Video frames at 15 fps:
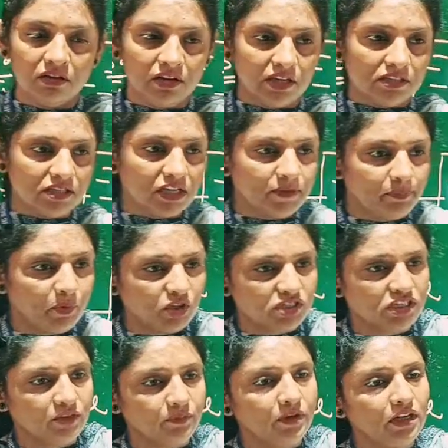Is it
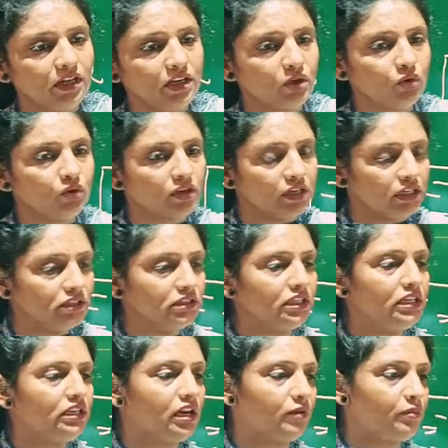possible to run
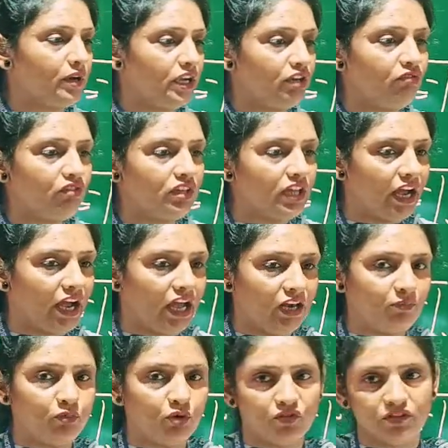the turbine with
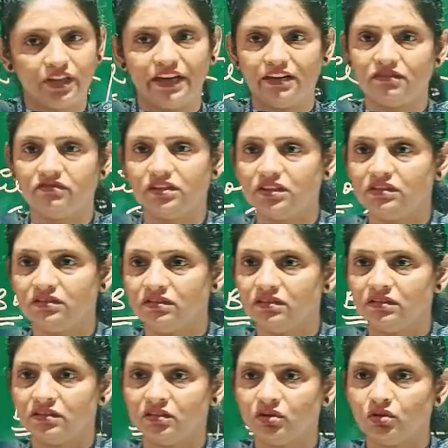help of that one?
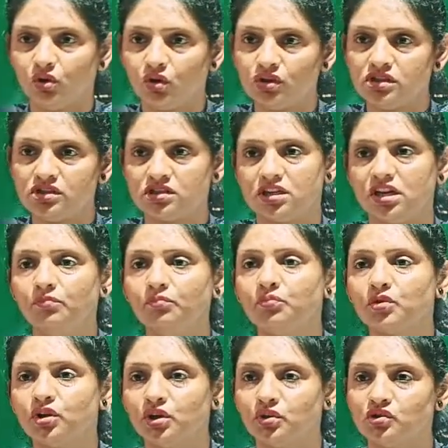Those steam
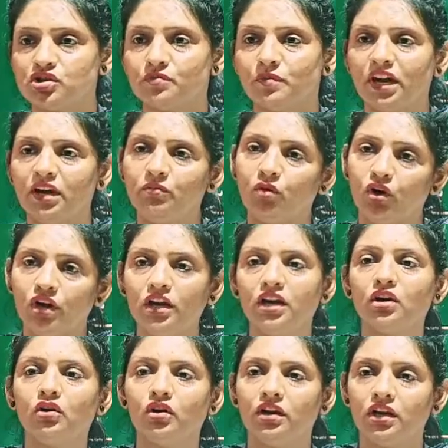produced by
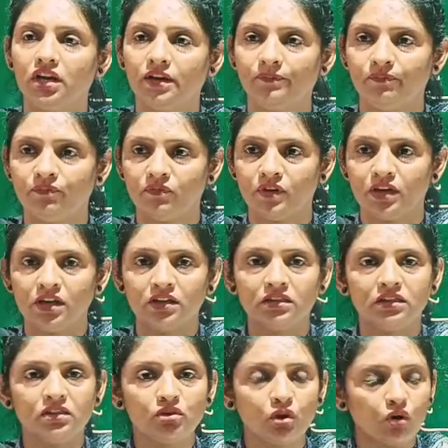boiling only.
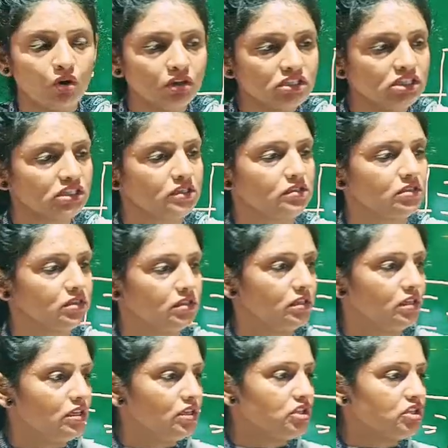Those
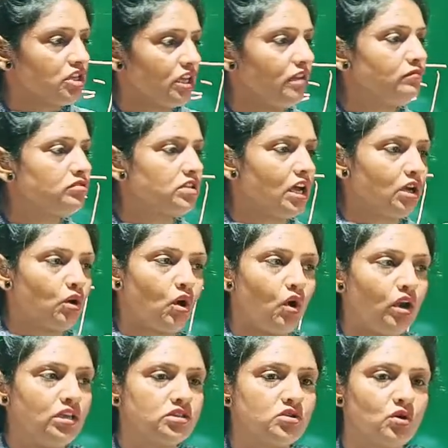steams are
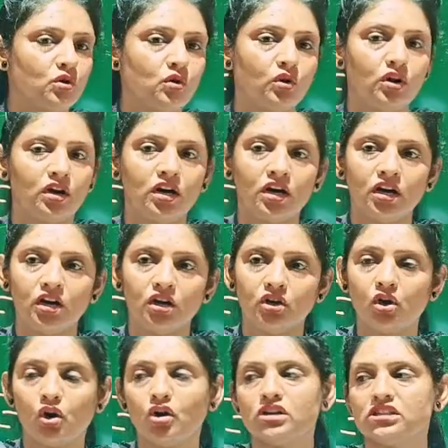also
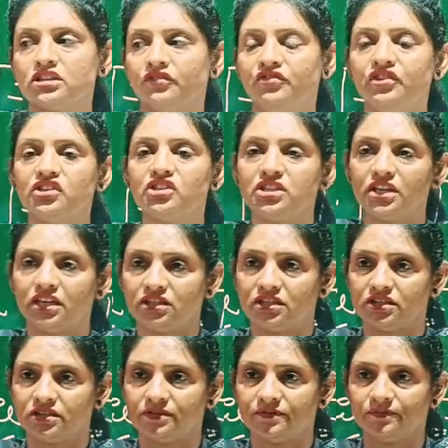not
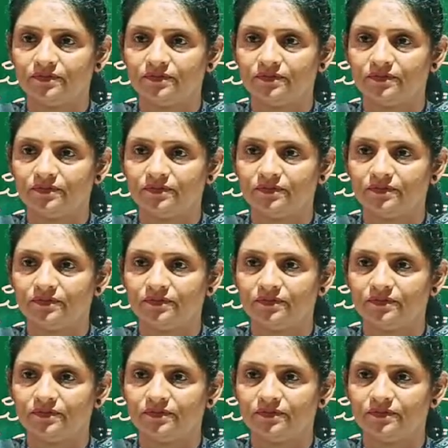sufficient.